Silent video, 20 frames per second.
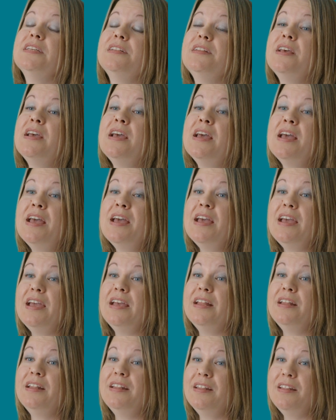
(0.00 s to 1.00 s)

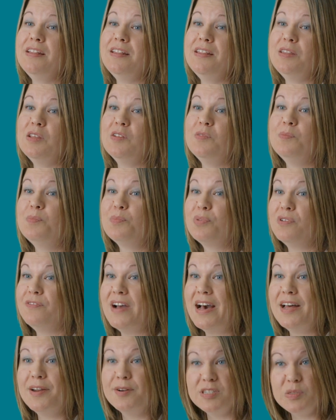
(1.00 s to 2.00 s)
and the
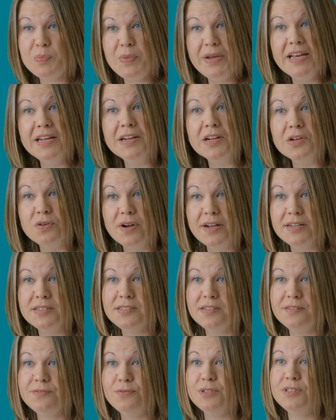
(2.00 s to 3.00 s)
providers being
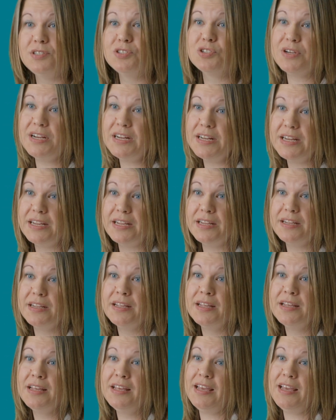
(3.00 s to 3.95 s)
aggressive with treating